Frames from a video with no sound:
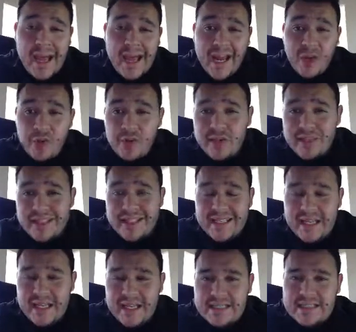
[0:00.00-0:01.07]
Another
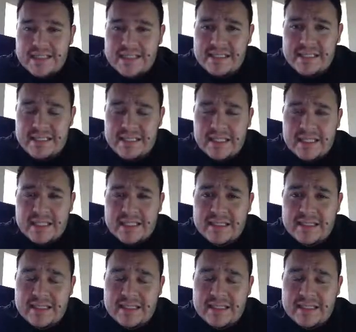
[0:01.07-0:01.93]
thing, guys, is that